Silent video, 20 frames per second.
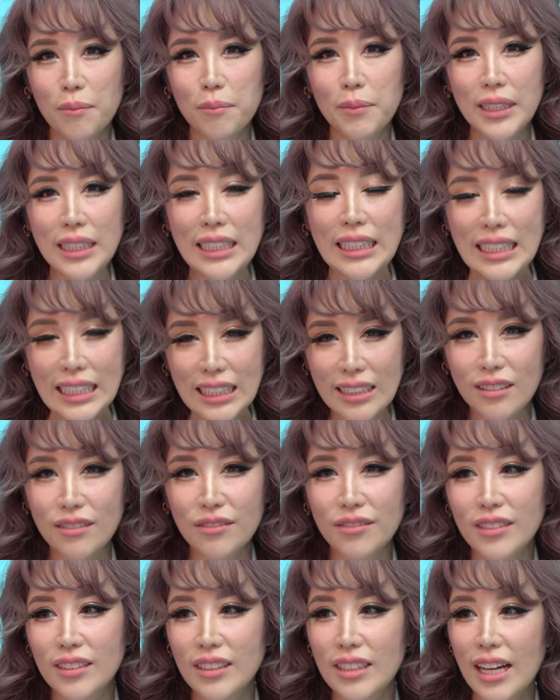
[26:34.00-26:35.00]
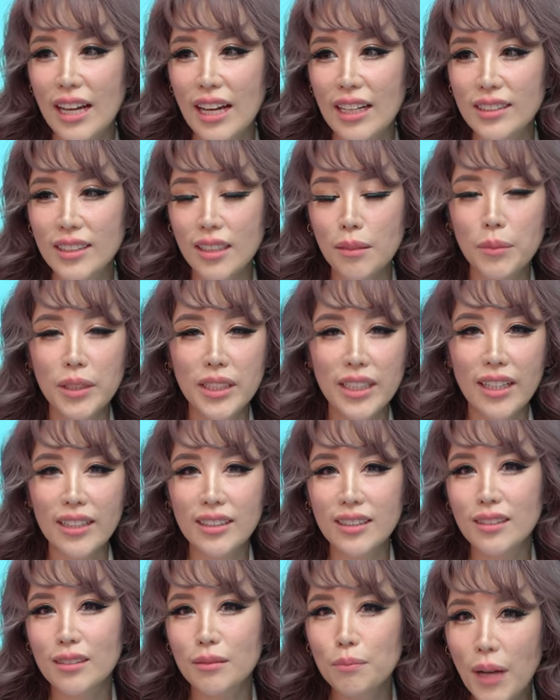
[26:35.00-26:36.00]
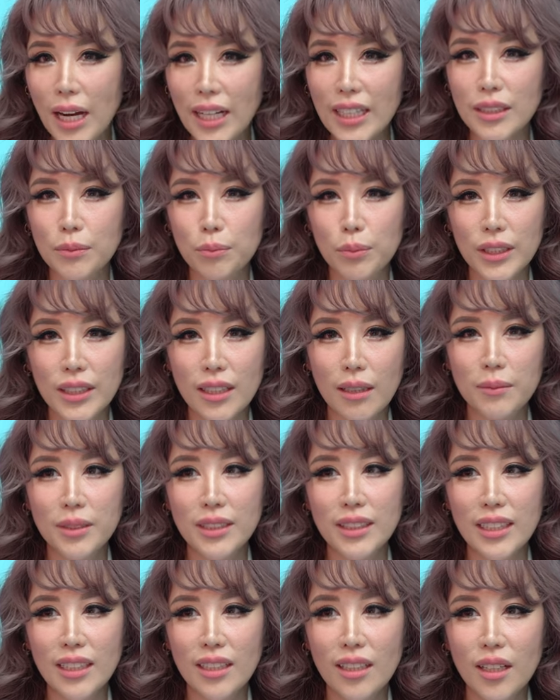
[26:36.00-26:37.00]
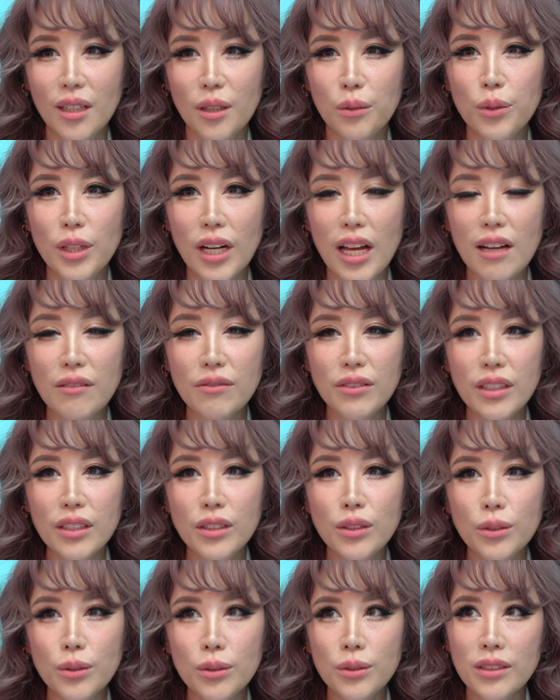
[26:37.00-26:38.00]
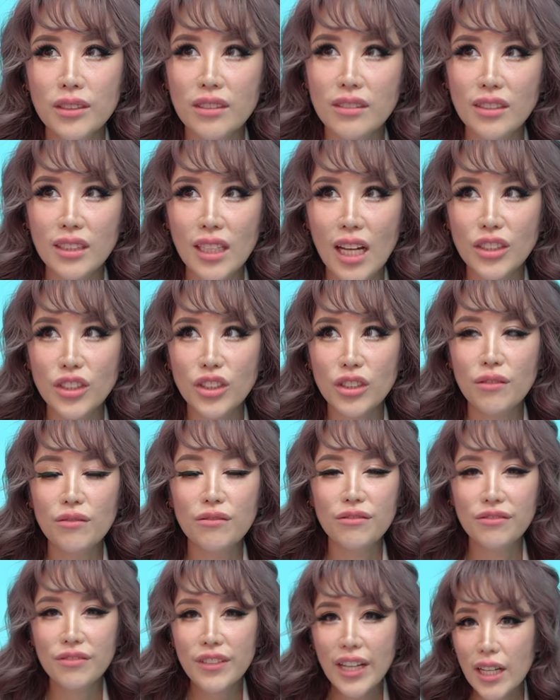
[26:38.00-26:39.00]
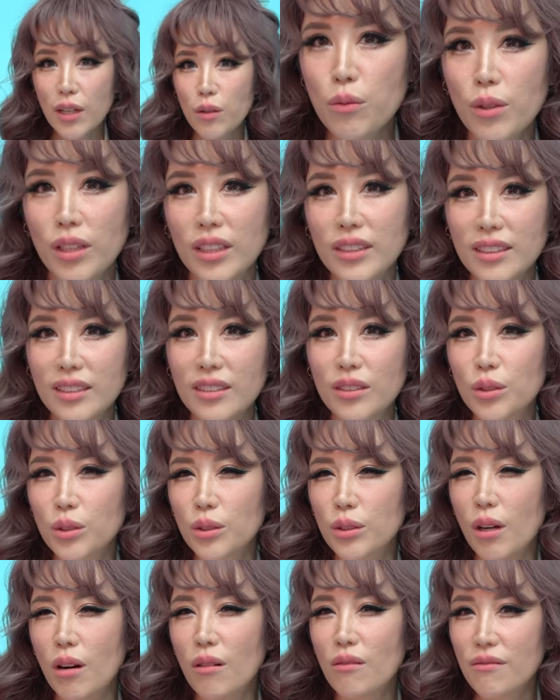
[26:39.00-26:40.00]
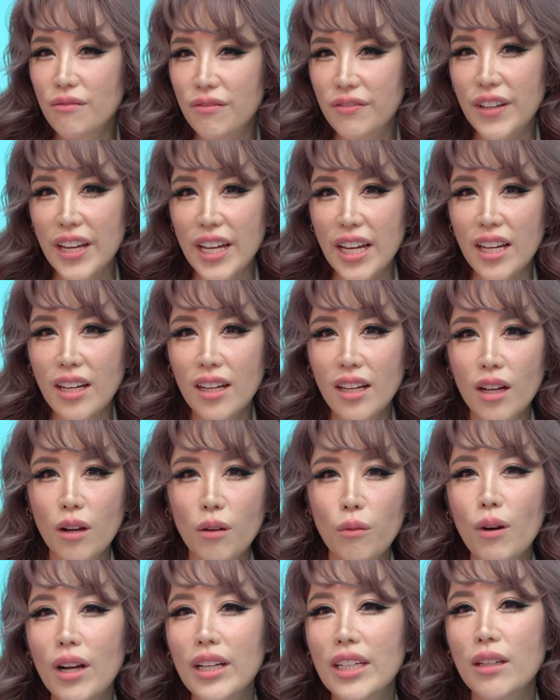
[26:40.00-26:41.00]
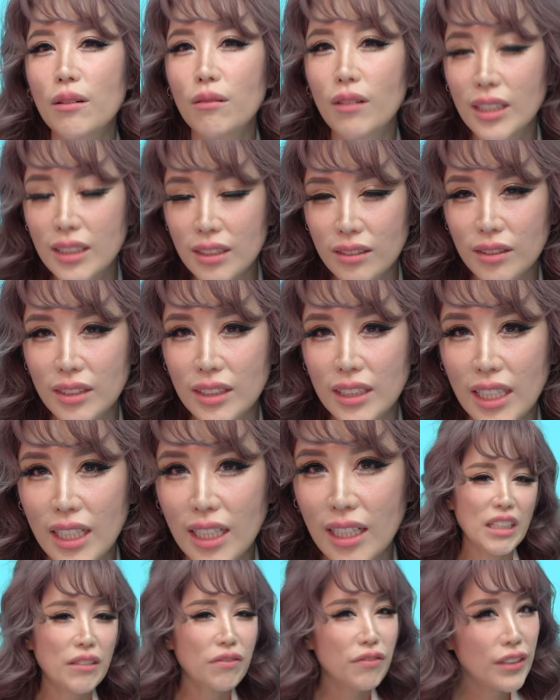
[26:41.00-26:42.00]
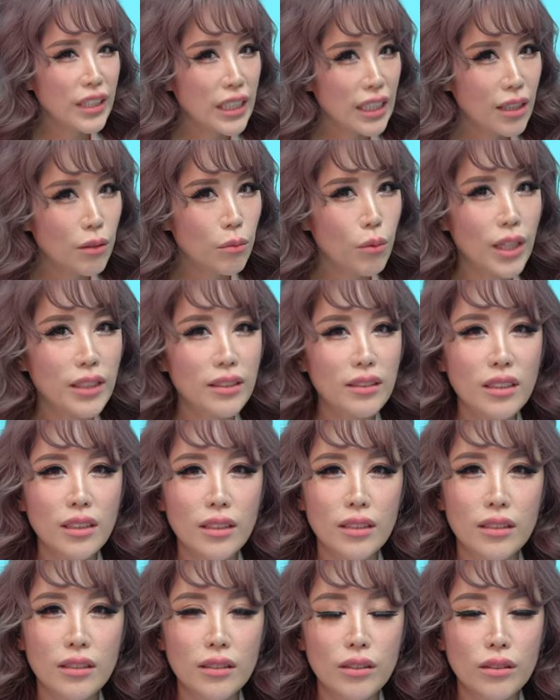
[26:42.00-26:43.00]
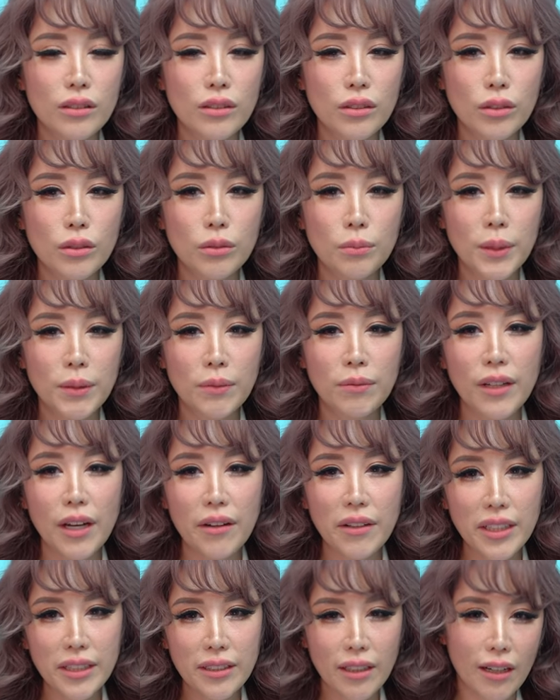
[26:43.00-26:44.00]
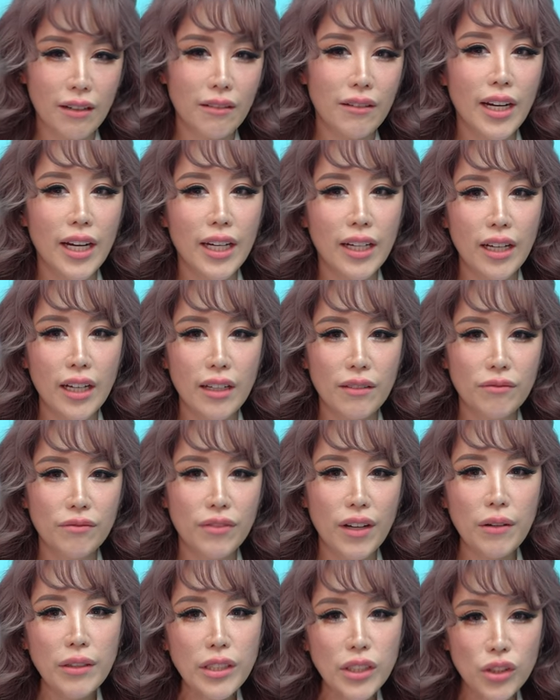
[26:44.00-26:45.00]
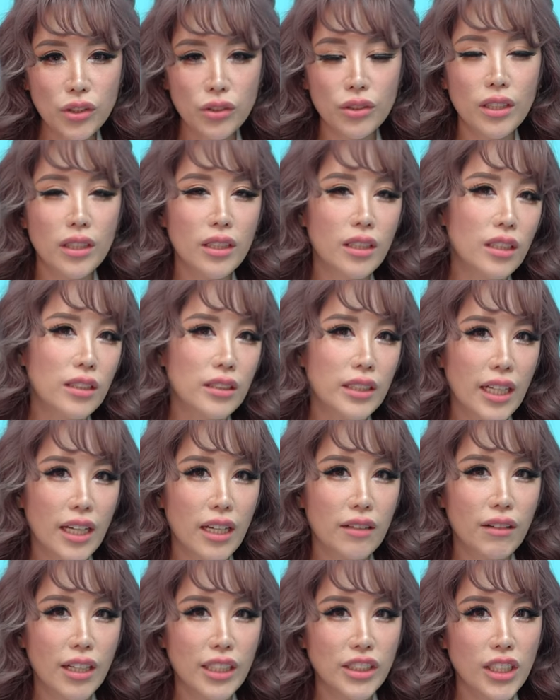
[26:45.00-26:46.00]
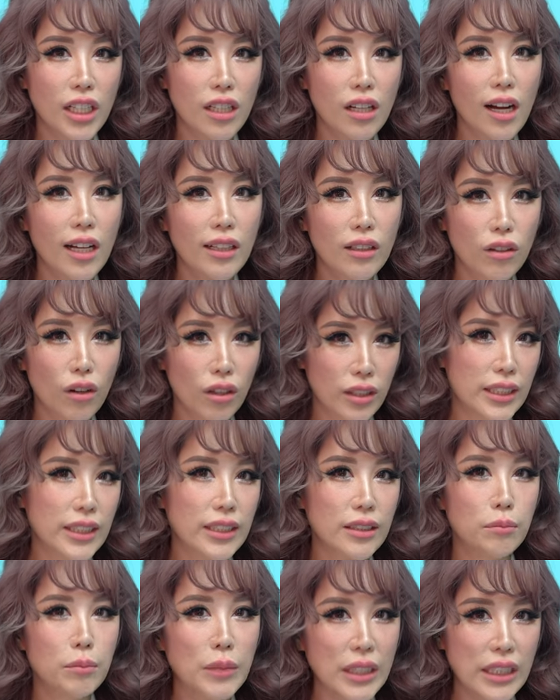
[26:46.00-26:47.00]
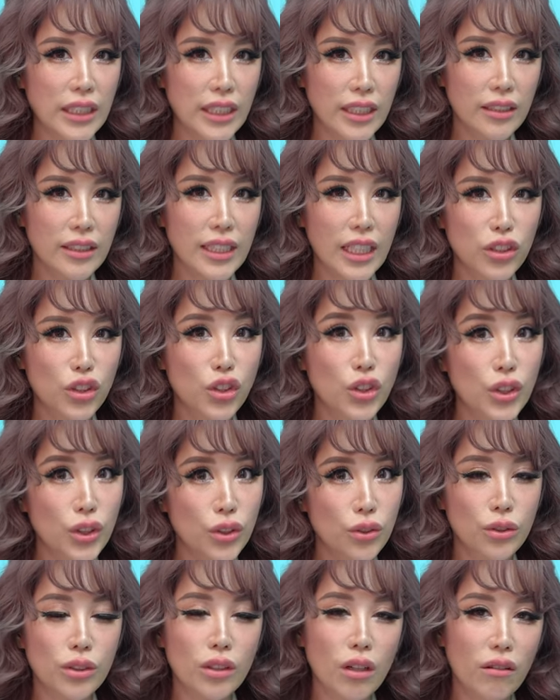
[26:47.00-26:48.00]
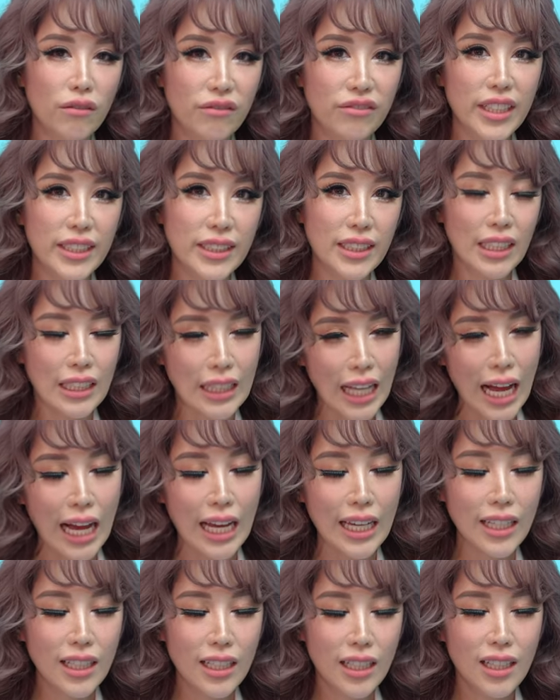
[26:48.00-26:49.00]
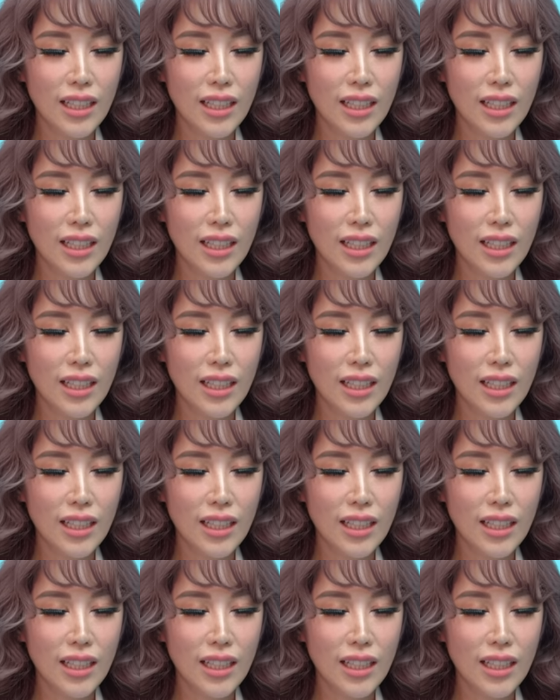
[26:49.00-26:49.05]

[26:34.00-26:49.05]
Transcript: believe that somebody as smart as Pritam Singh would ever use such vague words to convey what he wants to say. If he wanted to be very direct and very sure that Raeesah Khan got his meaning, that she should confess her lie,